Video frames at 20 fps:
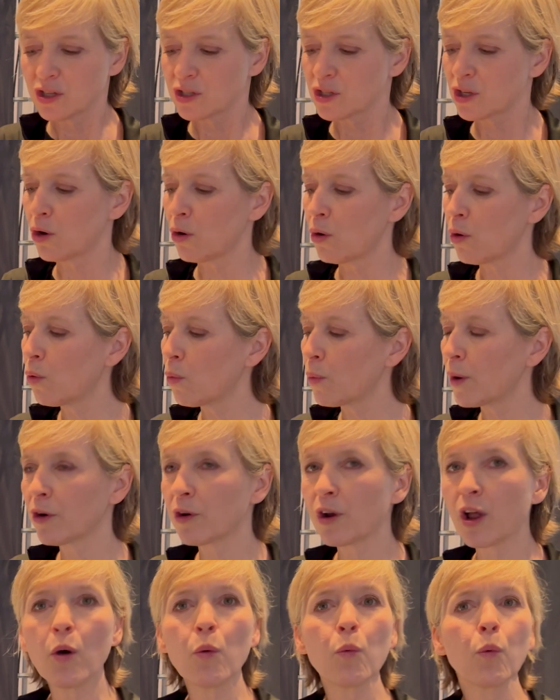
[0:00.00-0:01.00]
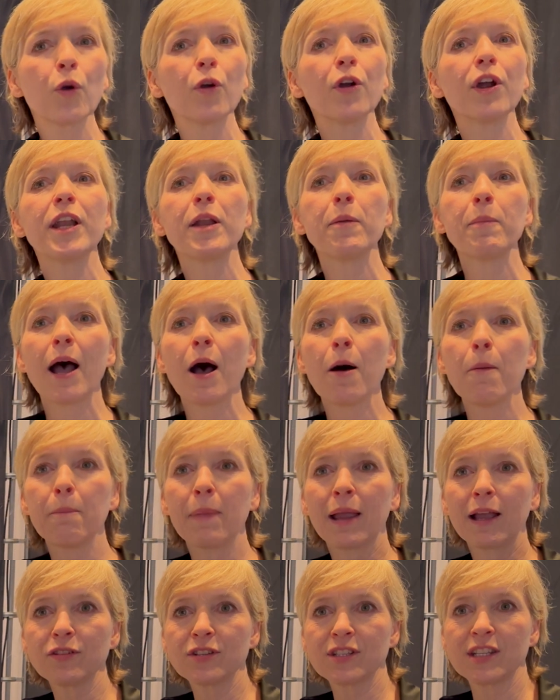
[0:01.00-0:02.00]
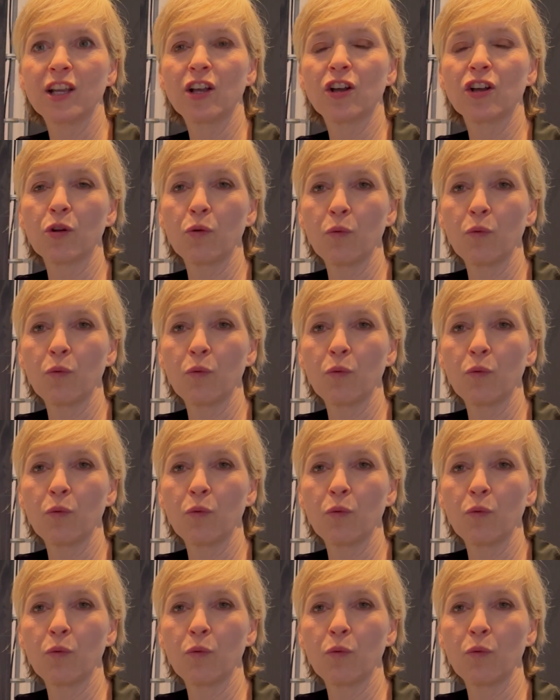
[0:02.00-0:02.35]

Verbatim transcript: so we're not worried about mounting on